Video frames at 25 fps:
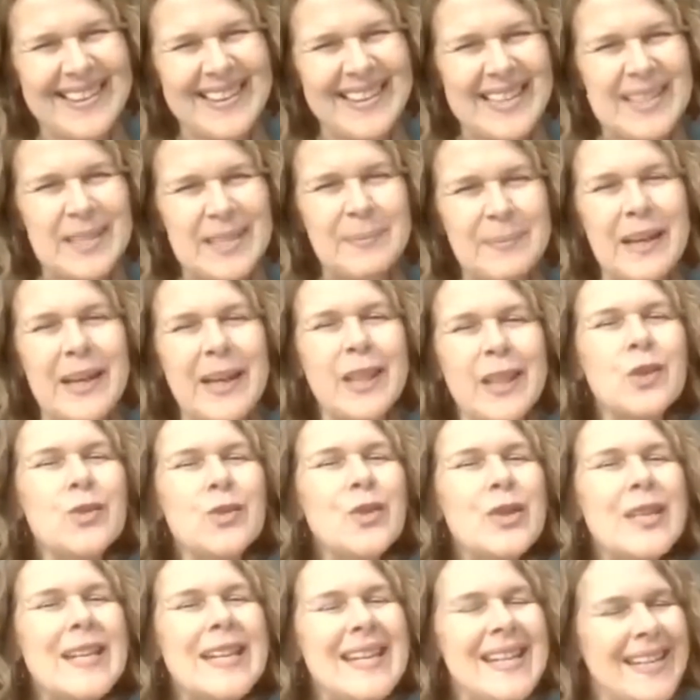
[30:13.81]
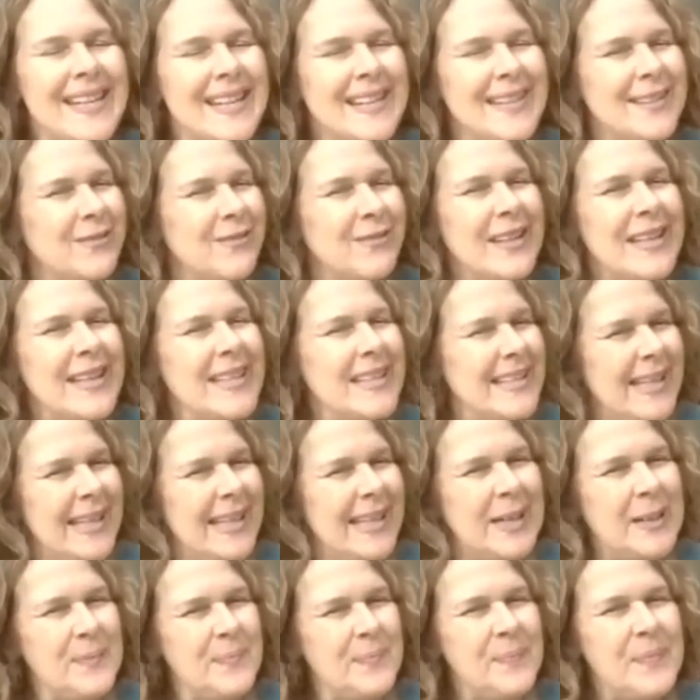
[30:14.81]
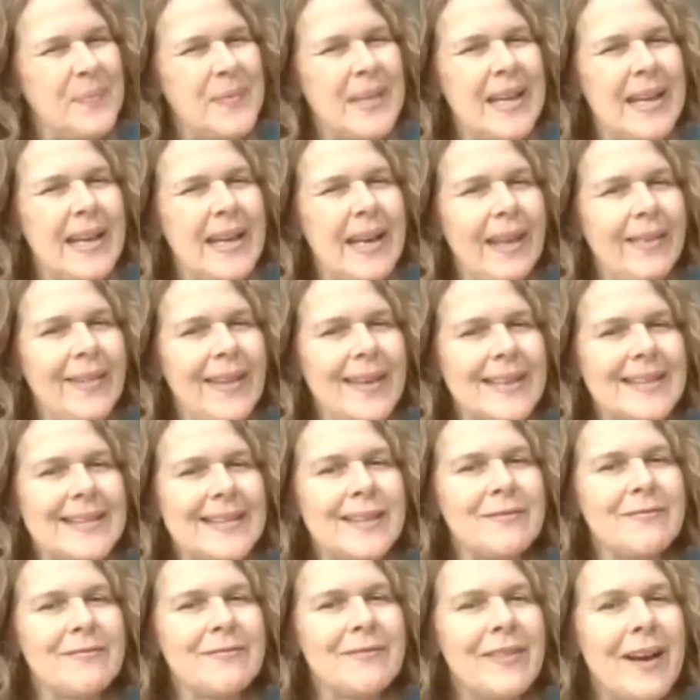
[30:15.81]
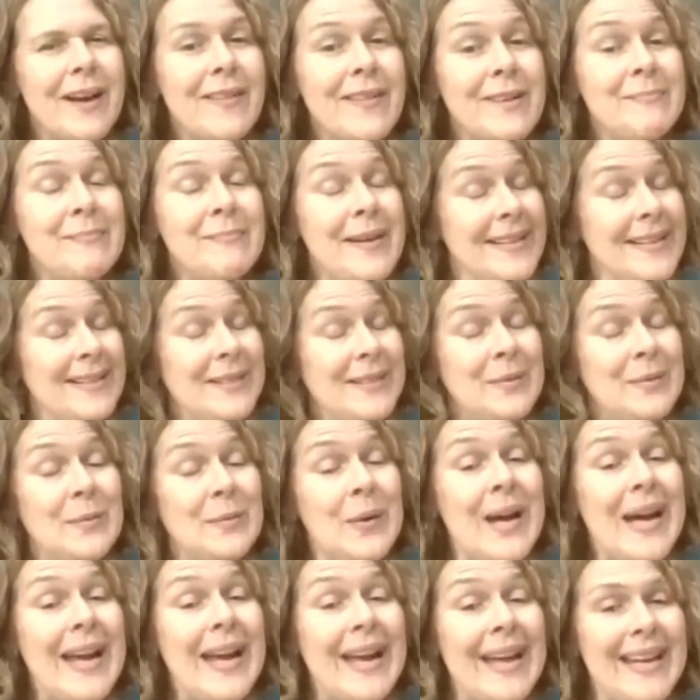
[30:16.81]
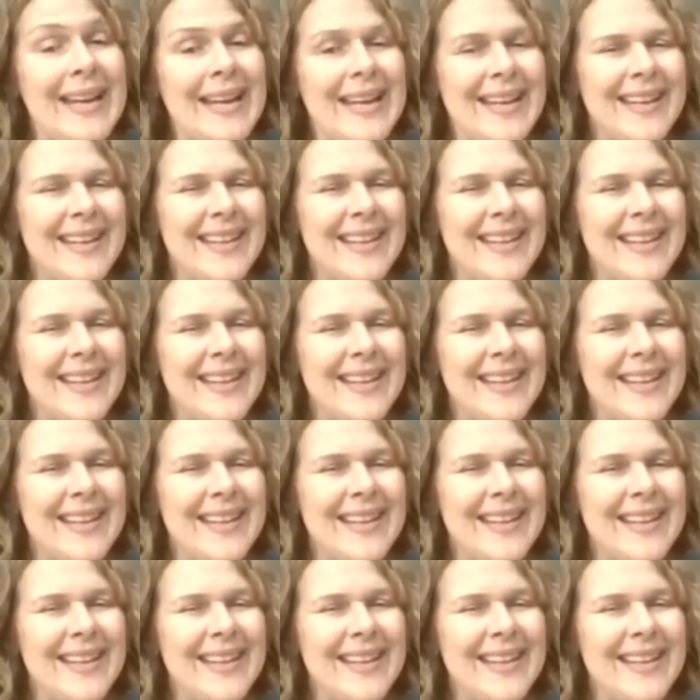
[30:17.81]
I spent 3 years reading, and that's the very best way